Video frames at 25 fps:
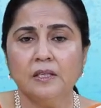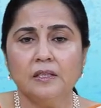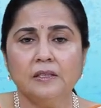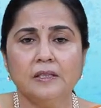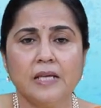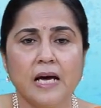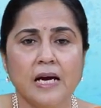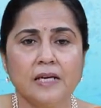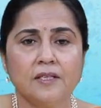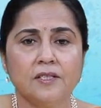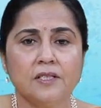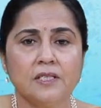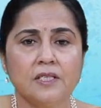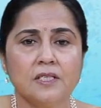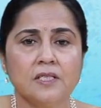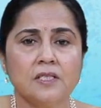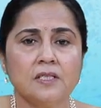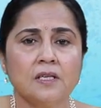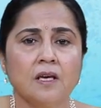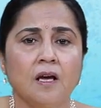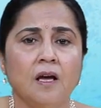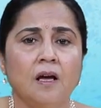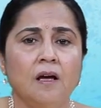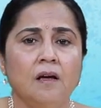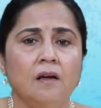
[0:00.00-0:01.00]
that
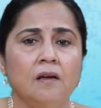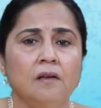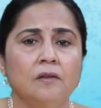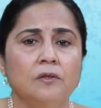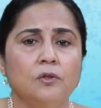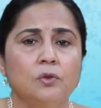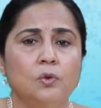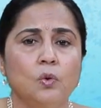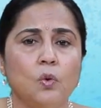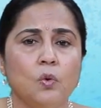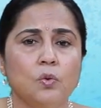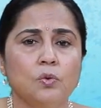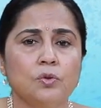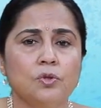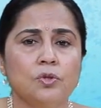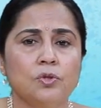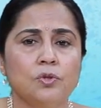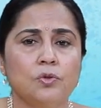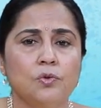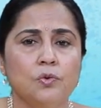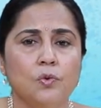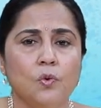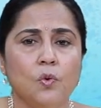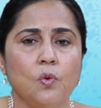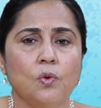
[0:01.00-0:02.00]
is
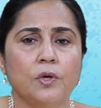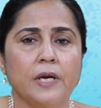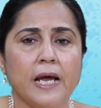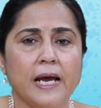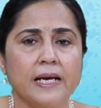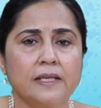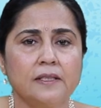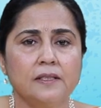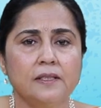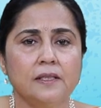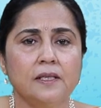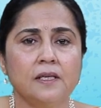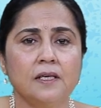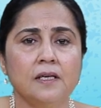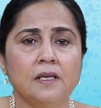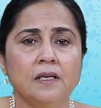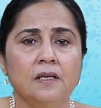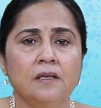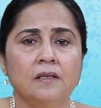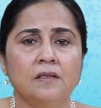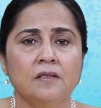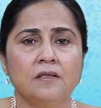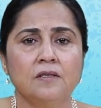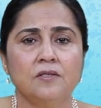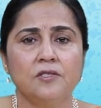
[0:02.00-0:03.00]
those known at the
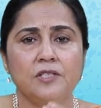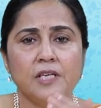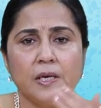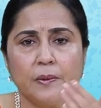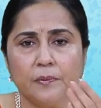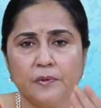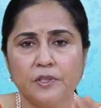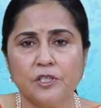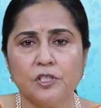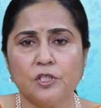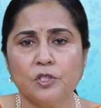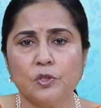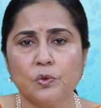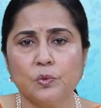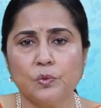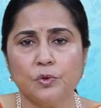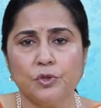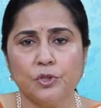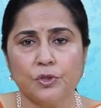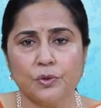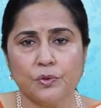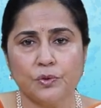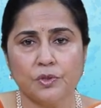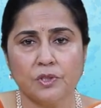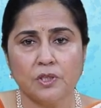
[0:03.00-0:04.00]
Gemini
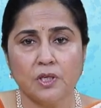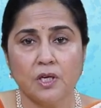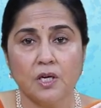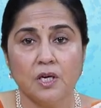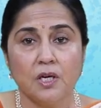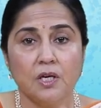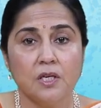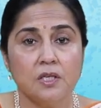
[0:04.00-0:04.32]
Studios.